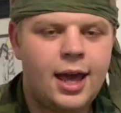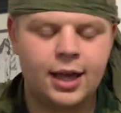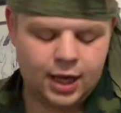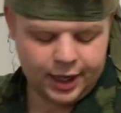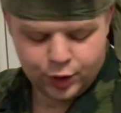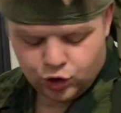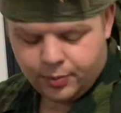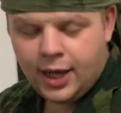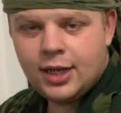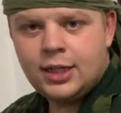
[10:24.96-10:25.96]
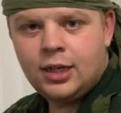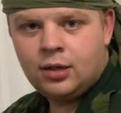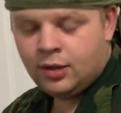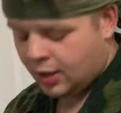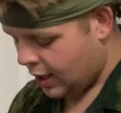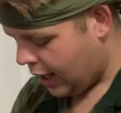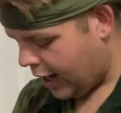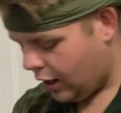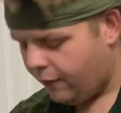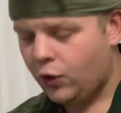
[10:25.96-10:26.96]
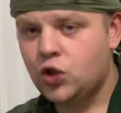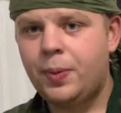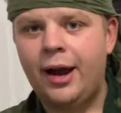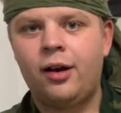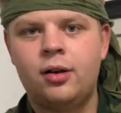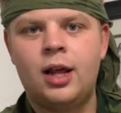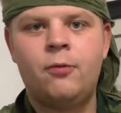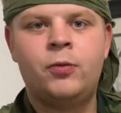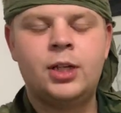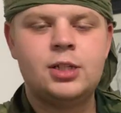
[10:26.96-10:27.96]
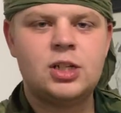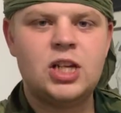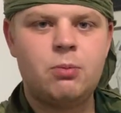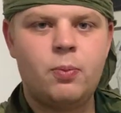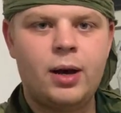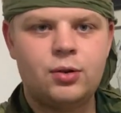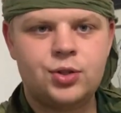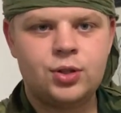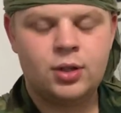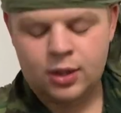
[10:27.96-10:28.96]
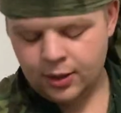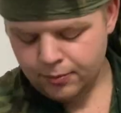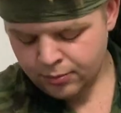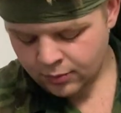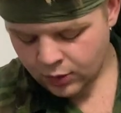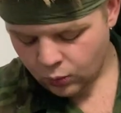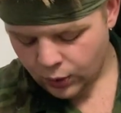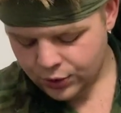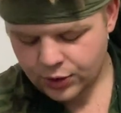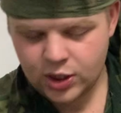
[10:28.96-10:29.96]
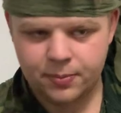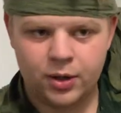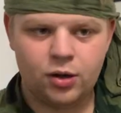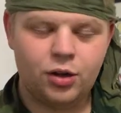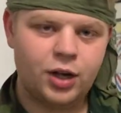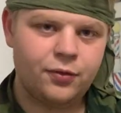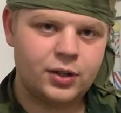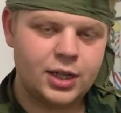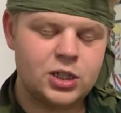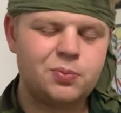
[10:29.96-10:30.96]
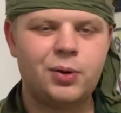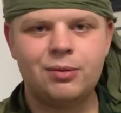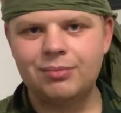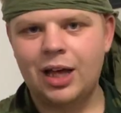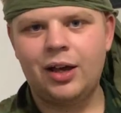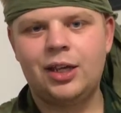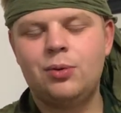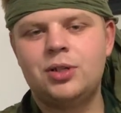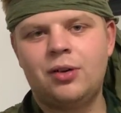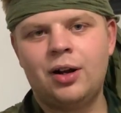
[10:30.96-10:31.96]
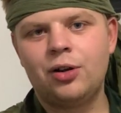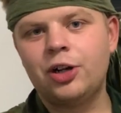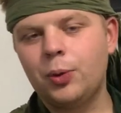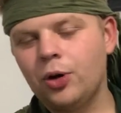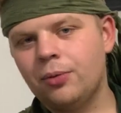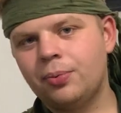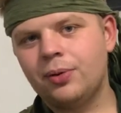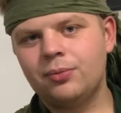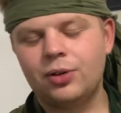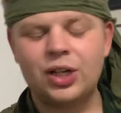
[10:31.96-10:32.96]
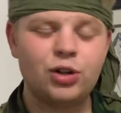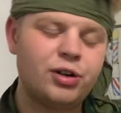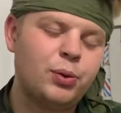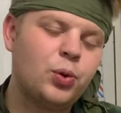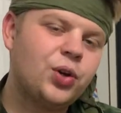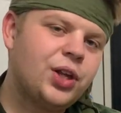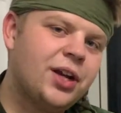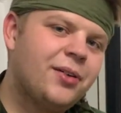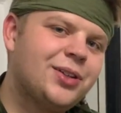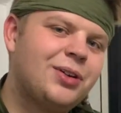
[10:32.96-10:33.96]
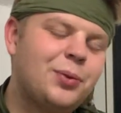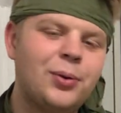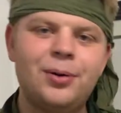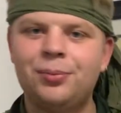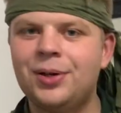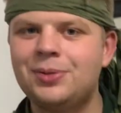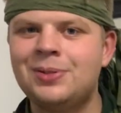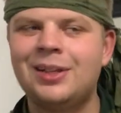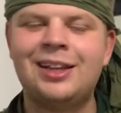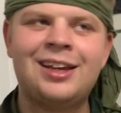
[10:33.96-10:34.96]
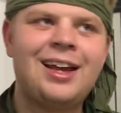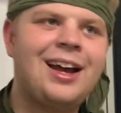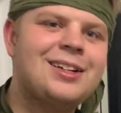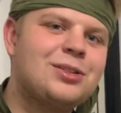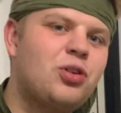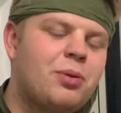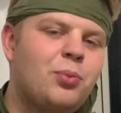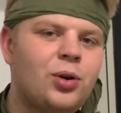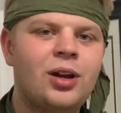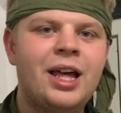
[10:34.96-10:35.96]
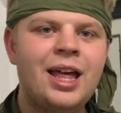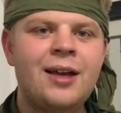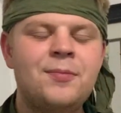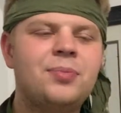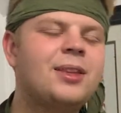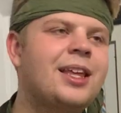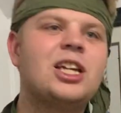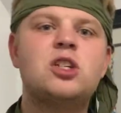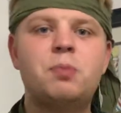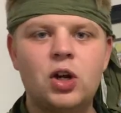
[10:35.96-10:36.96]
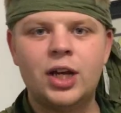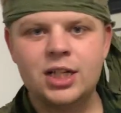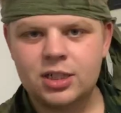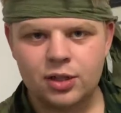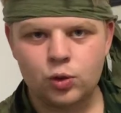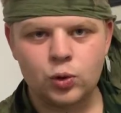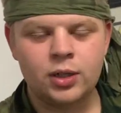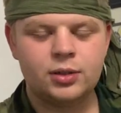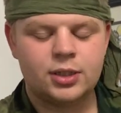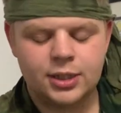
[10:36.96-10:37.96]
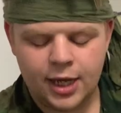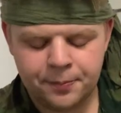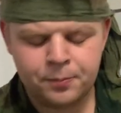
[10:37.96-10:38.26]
a cotton trim canteen, and a first pattern F56 ammo pouch, which is a bit early for this, but I like using a lot of early war gear with late war impressions. I think it adds a little bit more experience to the grunt to say.